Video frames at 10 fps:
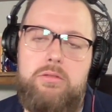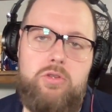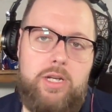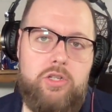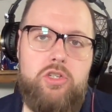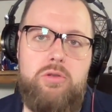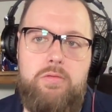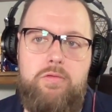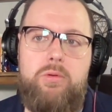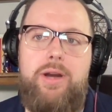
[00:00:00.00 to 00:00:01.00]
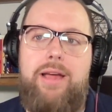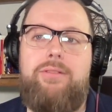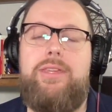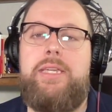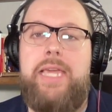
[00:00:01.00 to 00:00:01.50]
try to shoot for
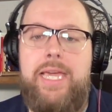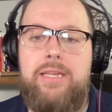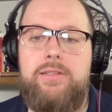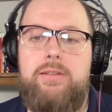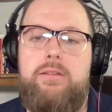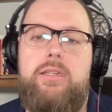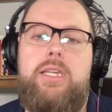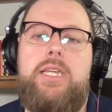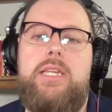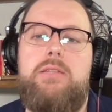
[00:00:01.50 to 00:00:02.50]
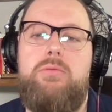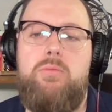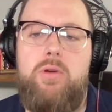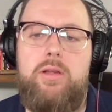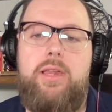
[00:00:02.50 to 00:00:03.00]
out the gate is we
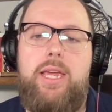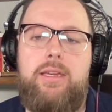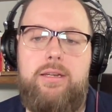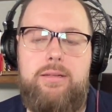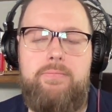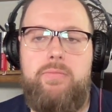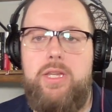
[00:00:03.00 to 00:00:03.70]
want like a